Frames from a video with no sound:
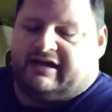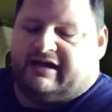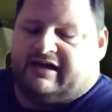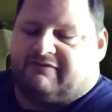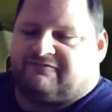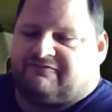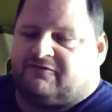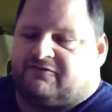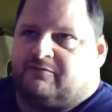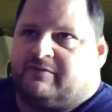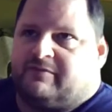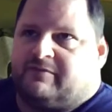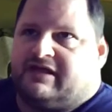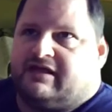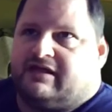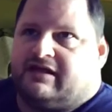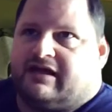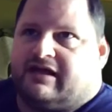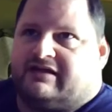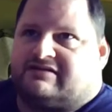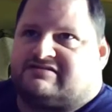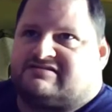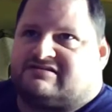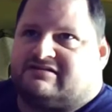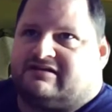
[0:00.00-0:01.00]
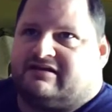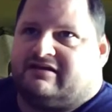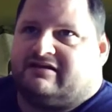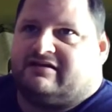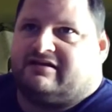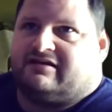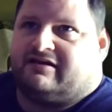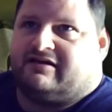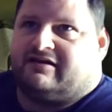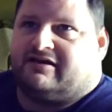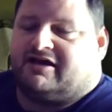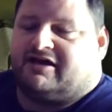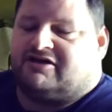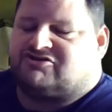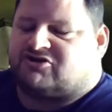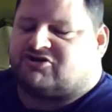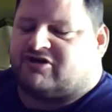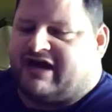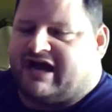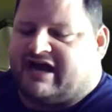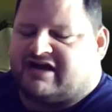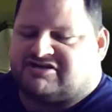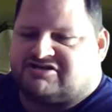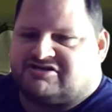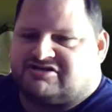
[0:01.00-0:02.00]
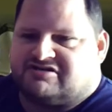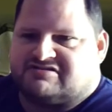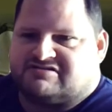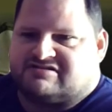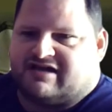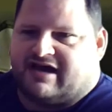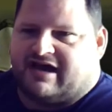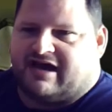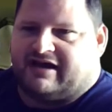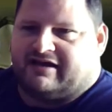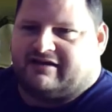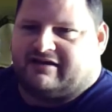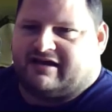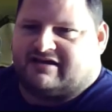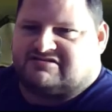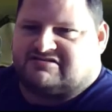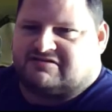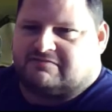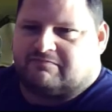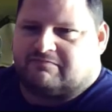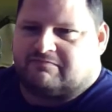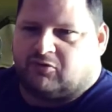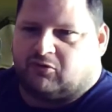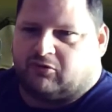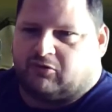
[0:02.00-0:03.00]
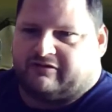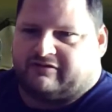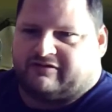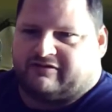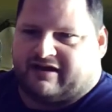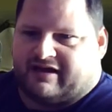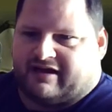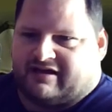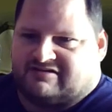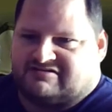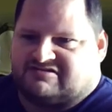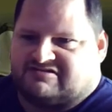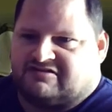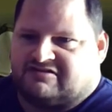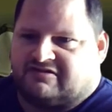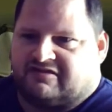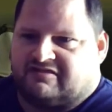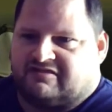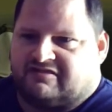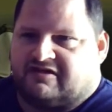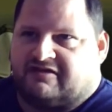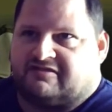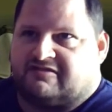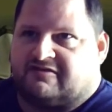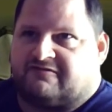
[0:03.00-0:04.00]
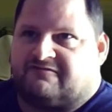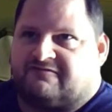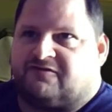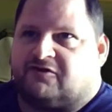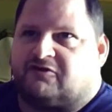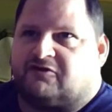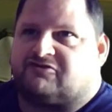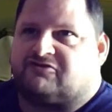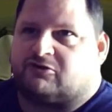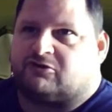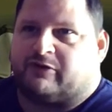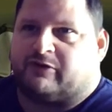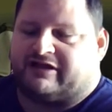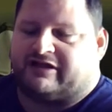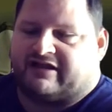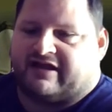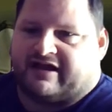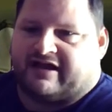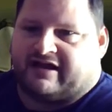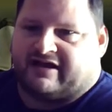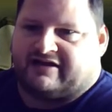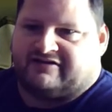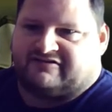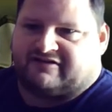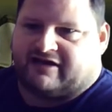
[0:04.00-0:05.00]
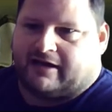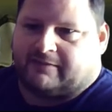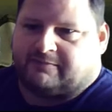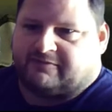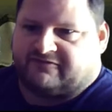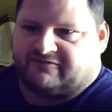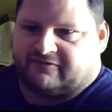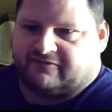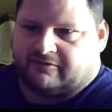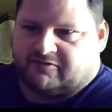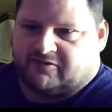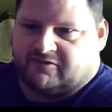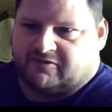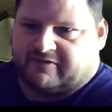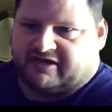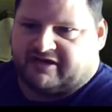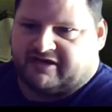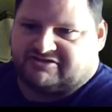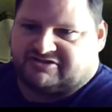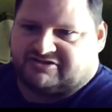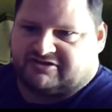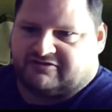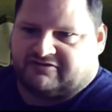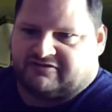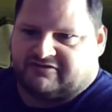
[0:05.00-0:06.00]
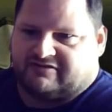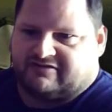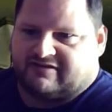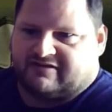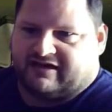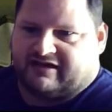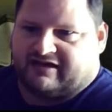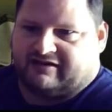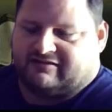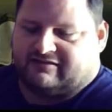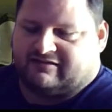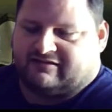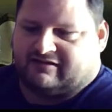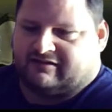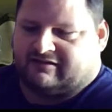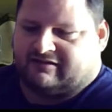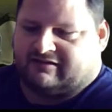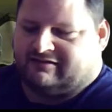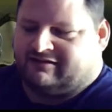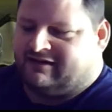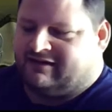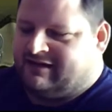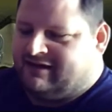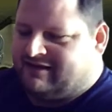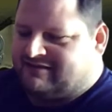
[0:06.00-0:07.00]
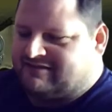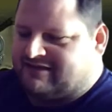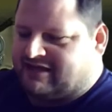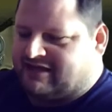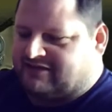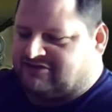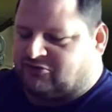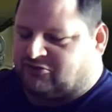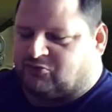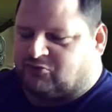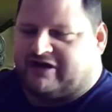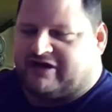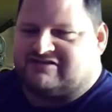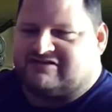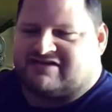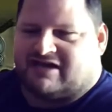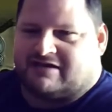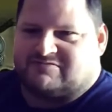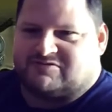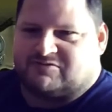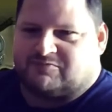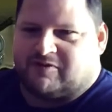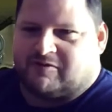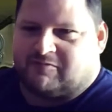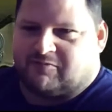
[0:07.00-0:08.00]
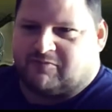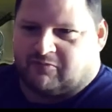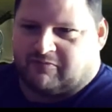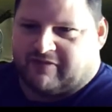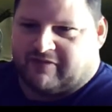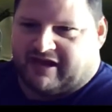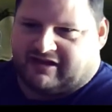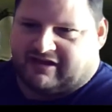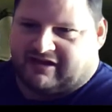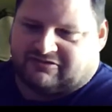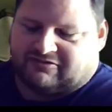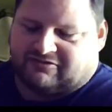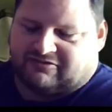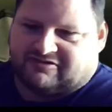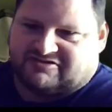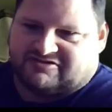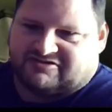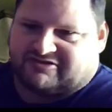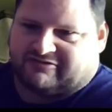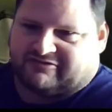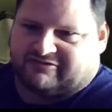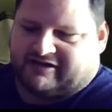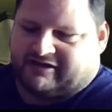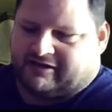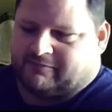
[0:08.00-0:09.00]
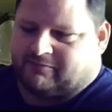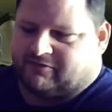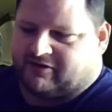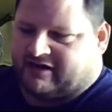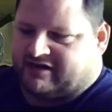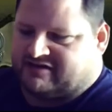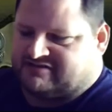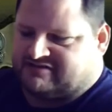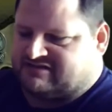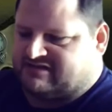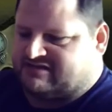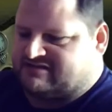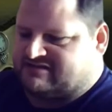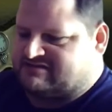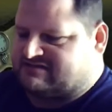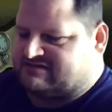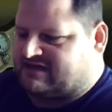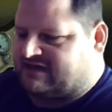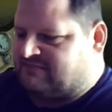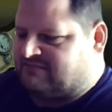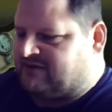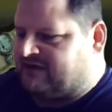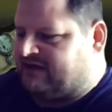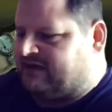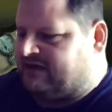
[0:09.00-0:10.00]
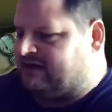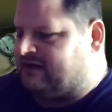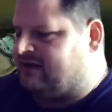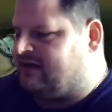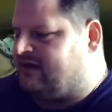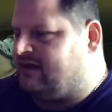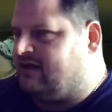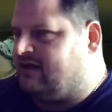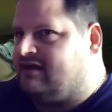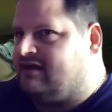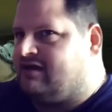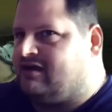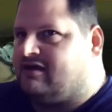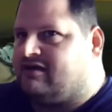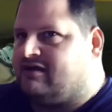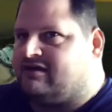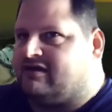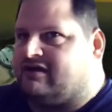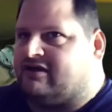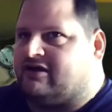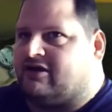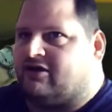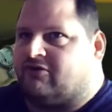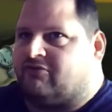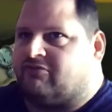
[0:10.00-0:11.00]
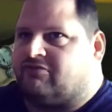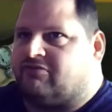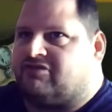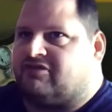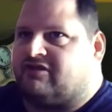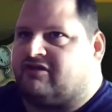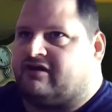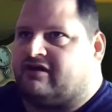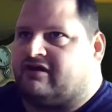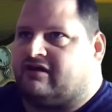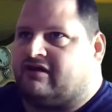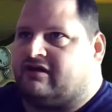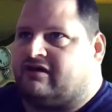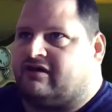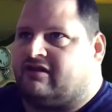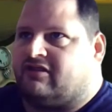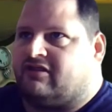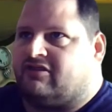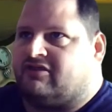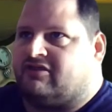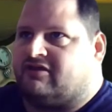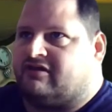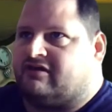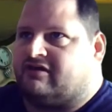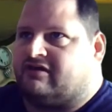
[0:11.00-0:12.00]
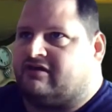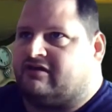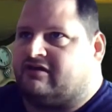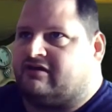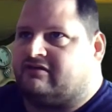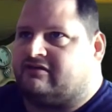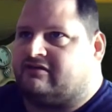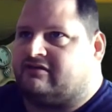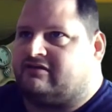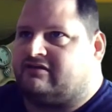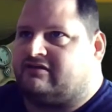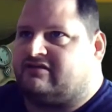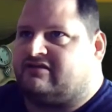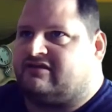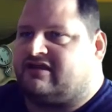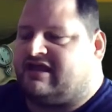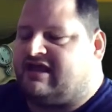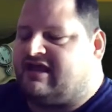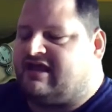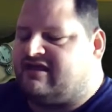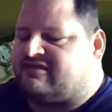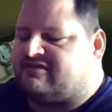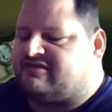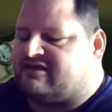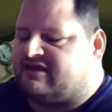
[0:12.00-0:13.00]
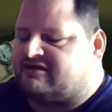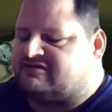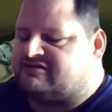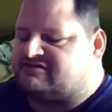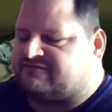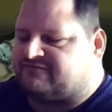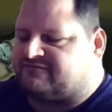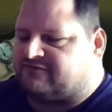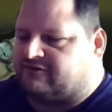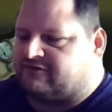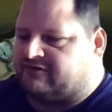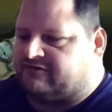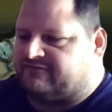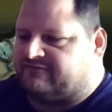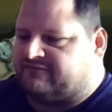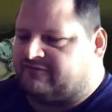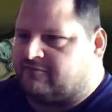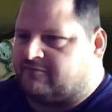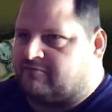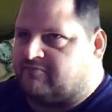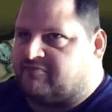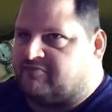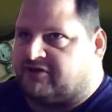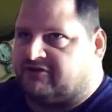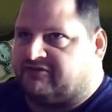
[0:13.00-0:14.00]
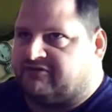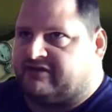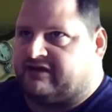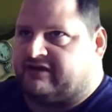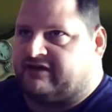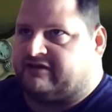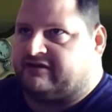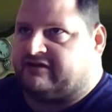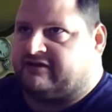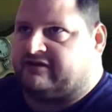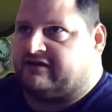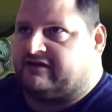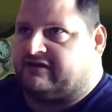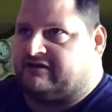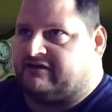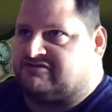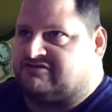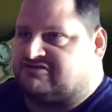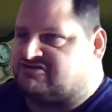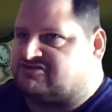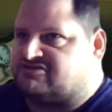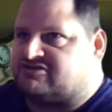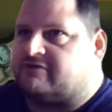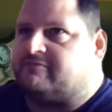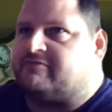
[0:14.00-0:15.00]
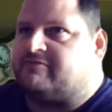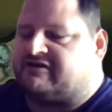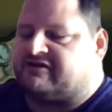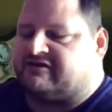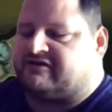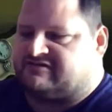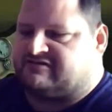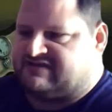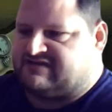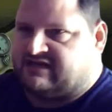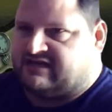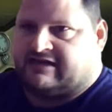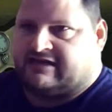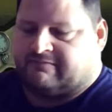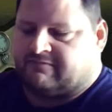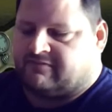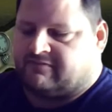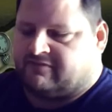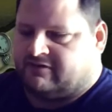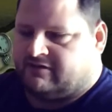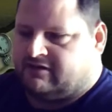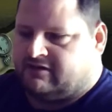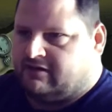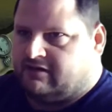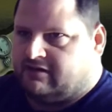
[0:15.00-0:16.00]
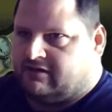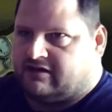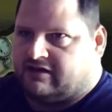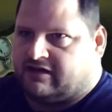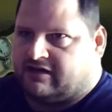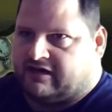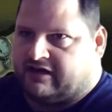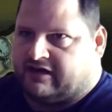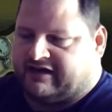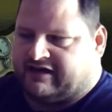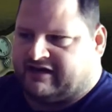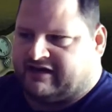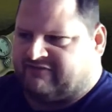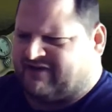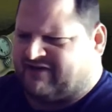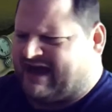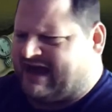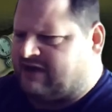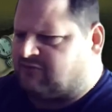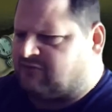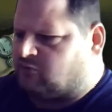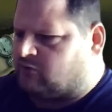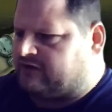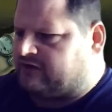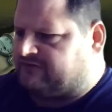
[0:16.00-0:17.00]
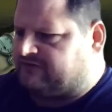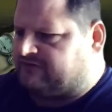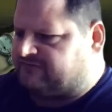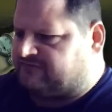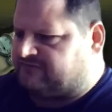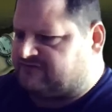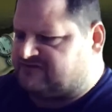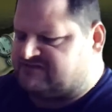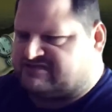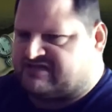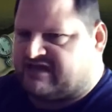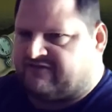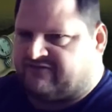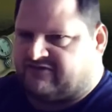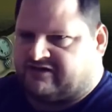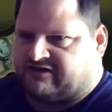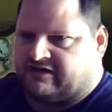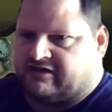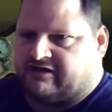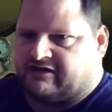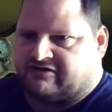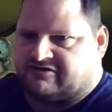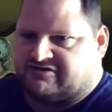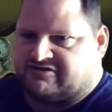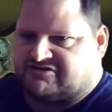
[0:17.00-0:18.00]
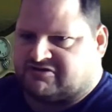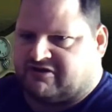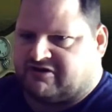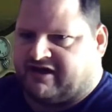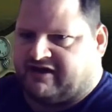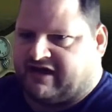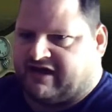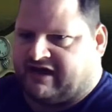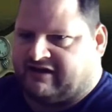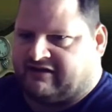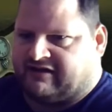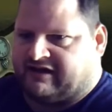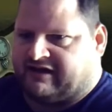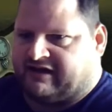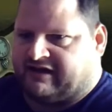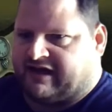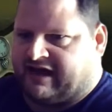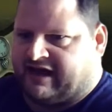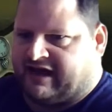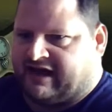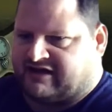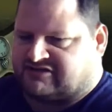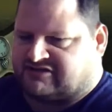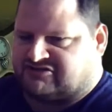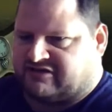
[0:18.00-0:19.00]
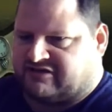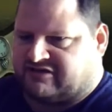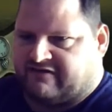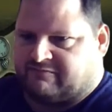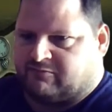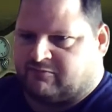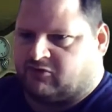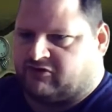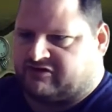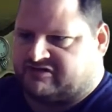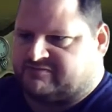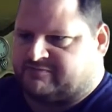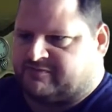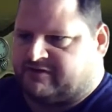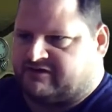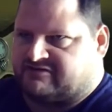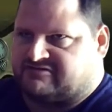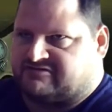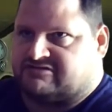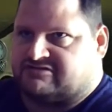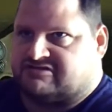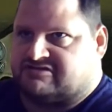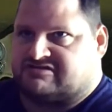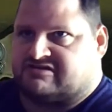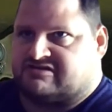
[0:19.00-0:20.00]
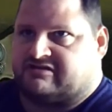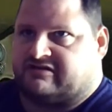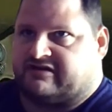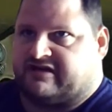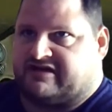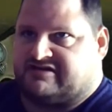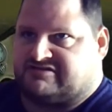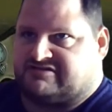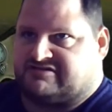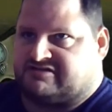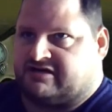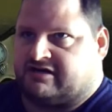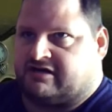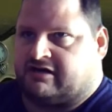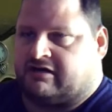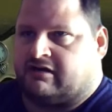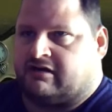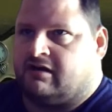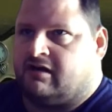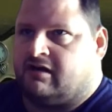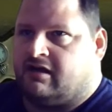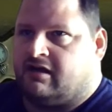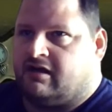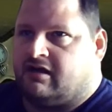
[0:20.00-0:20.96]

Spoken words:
For me, attraction is not as important as the filter we lay on top of them to make sure that that the right types of people make it through the screening process. I mean, the key things for building a distributed team, and I've had one for 7 years, so I actually have more experience than just the last year.